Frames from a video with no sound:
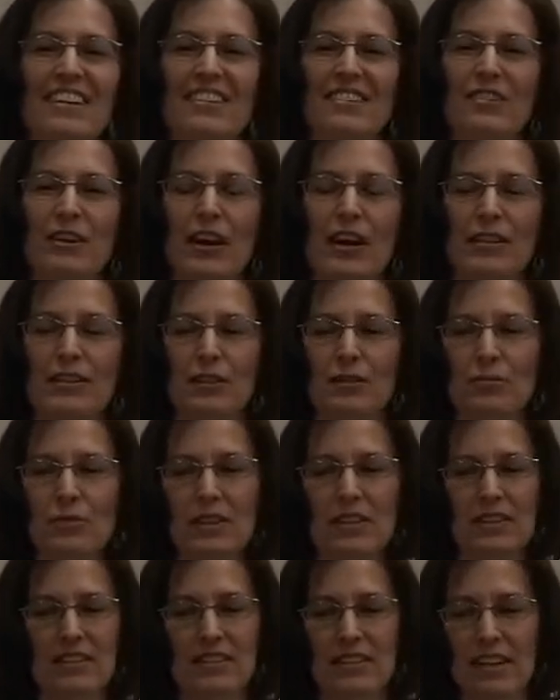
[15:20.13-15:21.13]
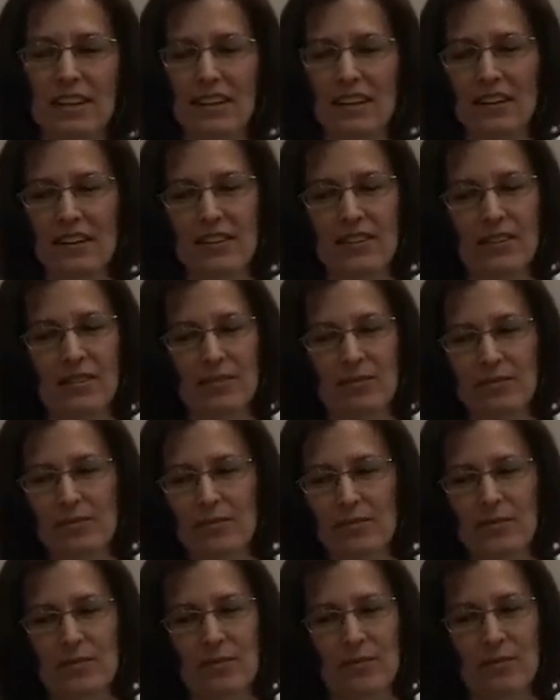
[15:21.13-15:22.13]
We ask them things like,
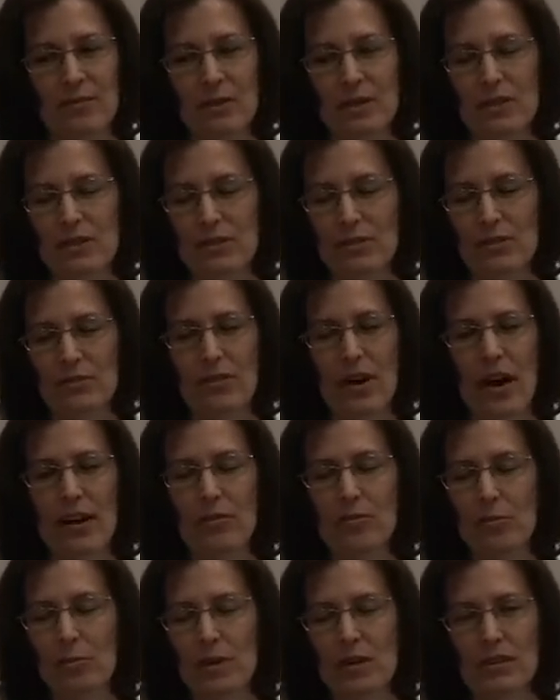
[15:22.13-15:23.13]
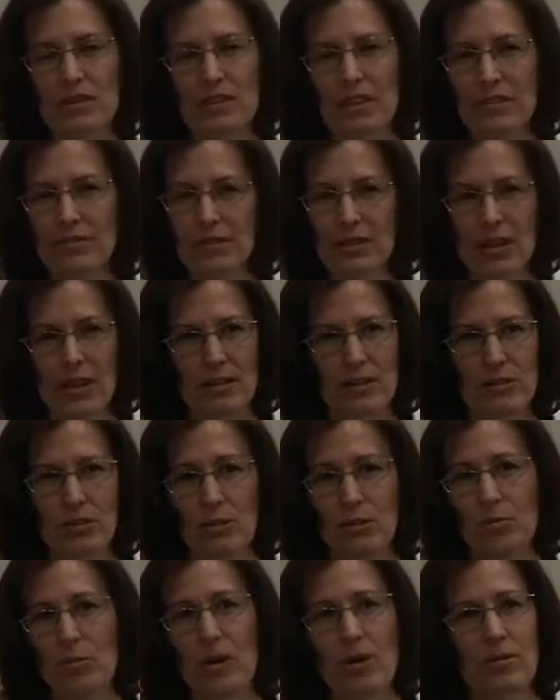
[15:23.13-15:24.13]
which 5 books have changed you
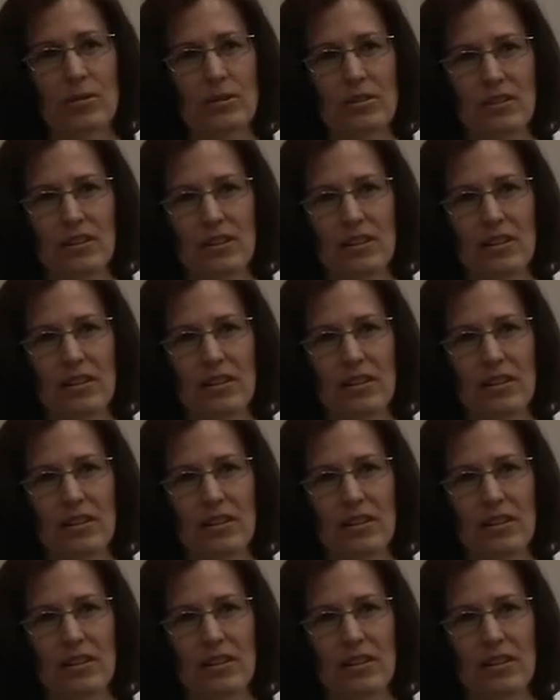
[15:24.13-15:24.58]
the most?